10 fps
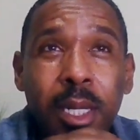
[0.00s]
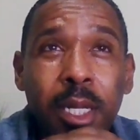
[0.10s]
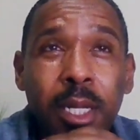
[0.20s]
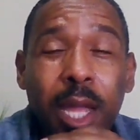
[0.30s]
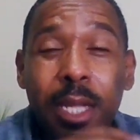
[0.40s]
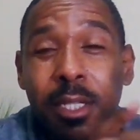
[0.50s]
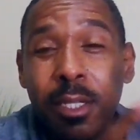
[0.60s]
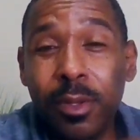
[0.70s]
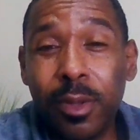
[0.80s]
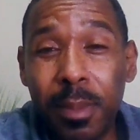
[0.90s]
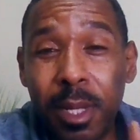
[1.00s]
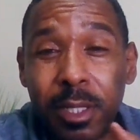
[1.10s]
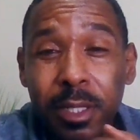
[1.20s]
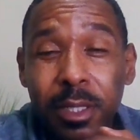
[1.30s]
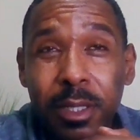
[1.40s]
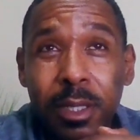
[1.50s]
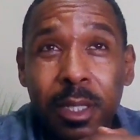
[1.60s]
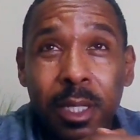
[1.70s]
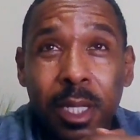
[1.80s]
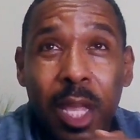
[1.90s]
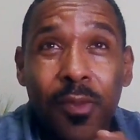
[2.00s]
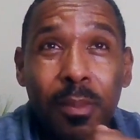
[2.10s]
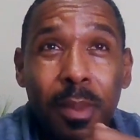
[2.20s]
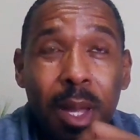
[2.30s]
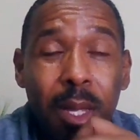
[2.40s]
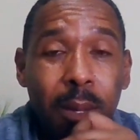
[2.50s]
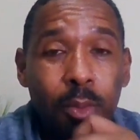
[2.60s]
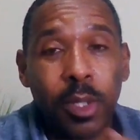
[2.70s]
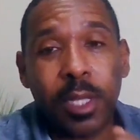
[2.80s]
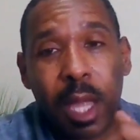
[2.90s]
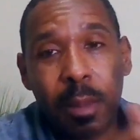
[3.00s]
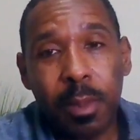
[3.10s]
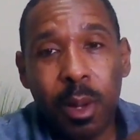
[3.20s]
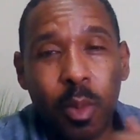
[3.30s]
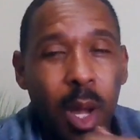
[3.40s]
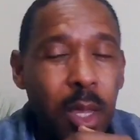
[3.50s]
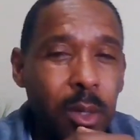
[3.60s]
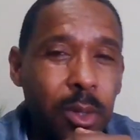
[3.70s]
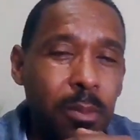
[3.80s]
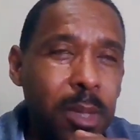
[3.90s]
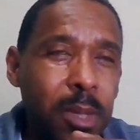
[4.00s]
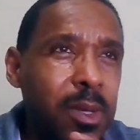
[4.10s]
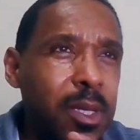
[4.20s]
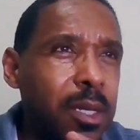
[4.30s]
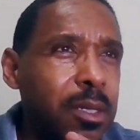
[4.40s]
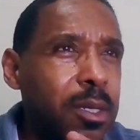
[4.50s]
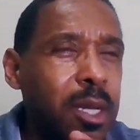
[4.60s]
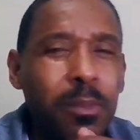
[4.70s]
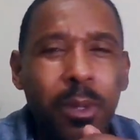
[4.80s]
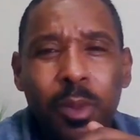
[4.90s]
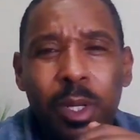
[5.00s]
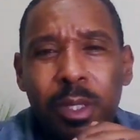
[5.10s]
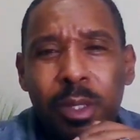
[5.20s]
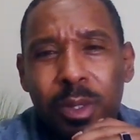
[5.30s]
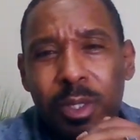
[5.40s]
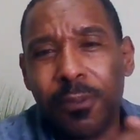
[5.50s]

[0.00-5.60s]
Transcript: And I had sent her a message and gave her my WhatsApp a while ago, maybe like a couple of weeks ago.